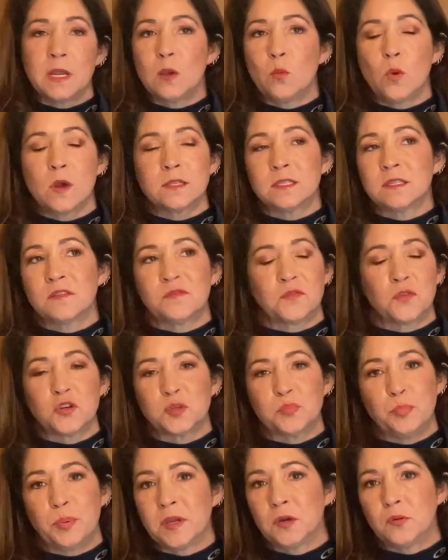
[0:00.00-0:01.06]
It wasn't the
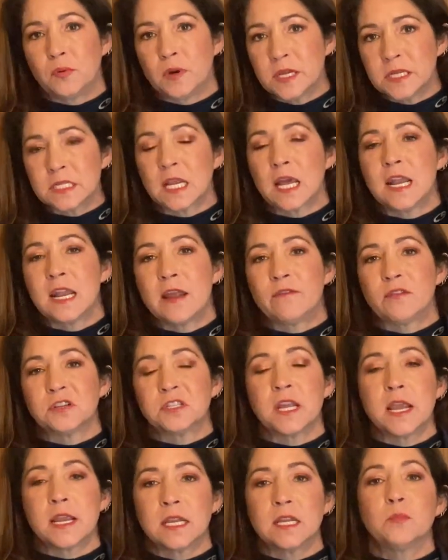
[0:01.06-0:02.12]
first big risk I'd ever
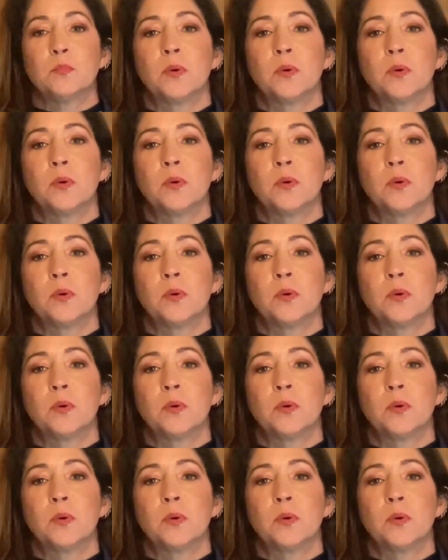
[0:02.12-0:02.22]
taken,